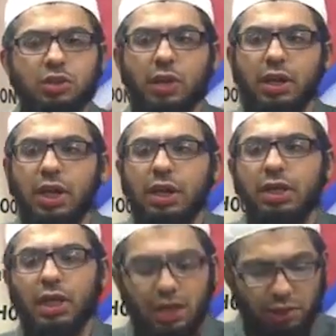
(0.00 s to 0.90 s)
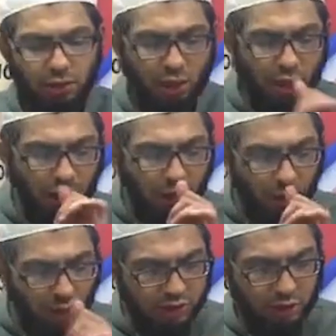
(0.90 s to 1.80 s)
Ashhadu an la ilaha illallah
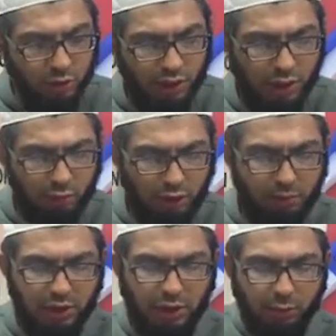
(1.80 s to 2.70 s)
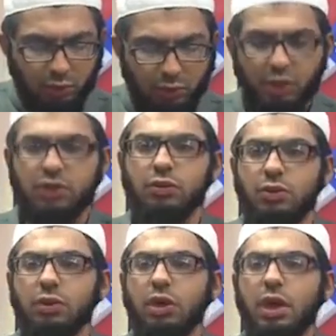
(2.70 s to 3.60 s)
wa ashhadu anna Muhammadan abduhu wa
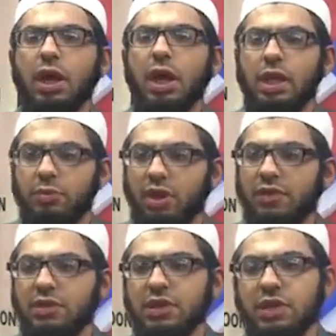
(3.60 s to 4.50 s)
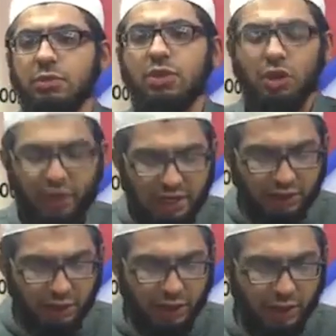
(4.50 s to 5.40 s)
rasuluh. And the Prophet sallallahu alayhi wa sallam
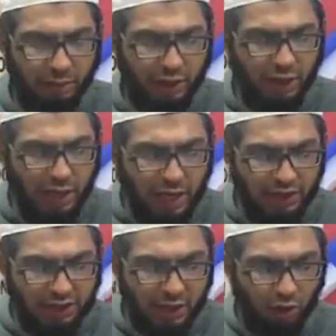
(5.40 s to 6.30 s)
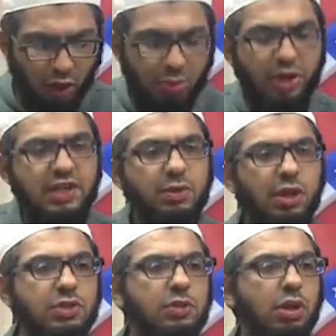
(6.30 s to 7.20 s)
congratulated him, and he said, all praise
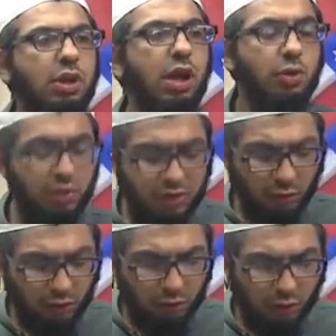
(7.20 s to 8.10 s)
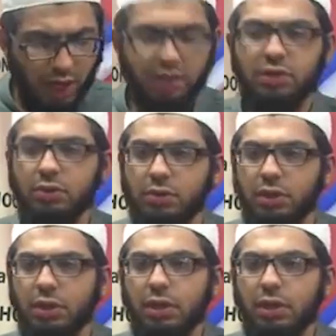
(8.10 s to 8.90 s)
belongs to Allah, who is the one who guided you.